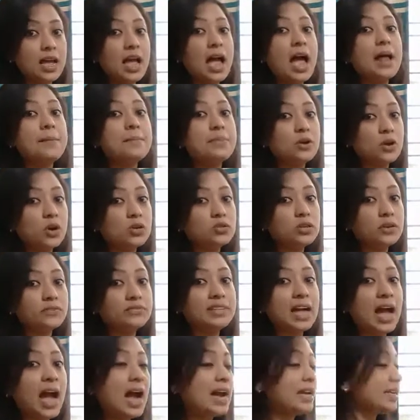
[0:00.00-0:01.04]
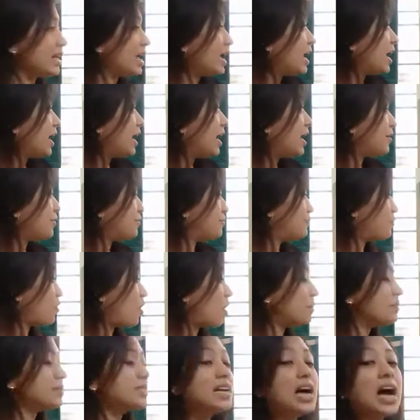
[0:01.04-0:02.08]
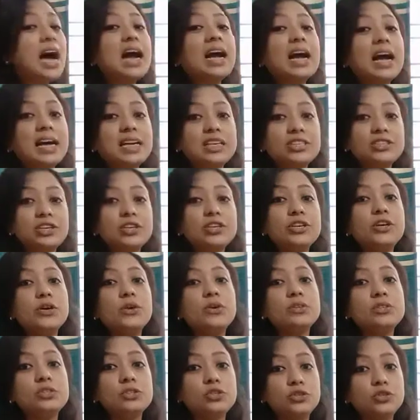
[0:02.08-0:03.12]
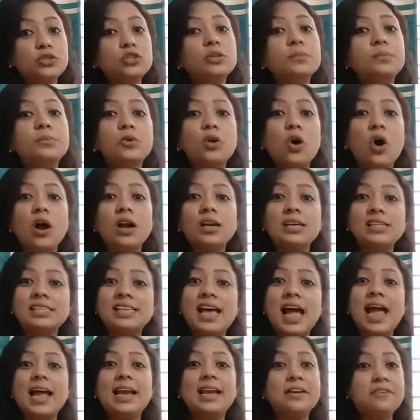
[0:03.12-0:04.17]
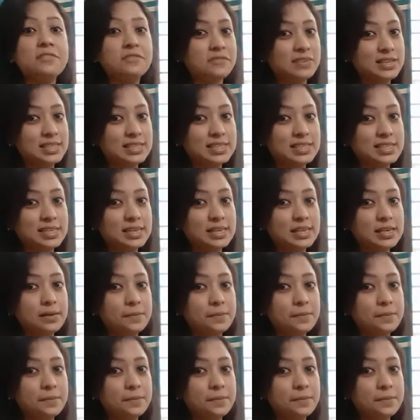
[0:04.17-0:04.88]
and because of that it forms a continuous tube called xylem vessel.